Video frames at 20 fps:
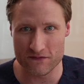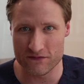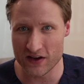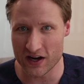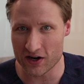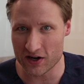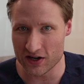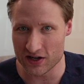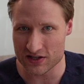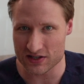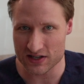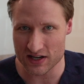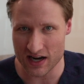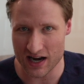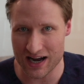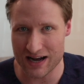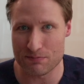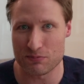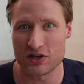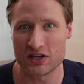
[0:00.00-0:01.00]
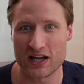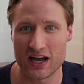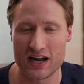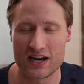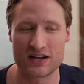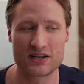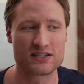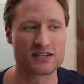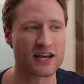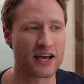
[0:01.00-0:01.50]
various
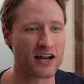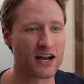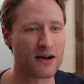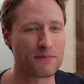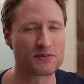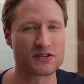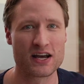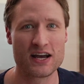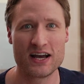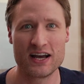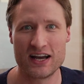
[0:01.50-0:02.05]
complicated setups.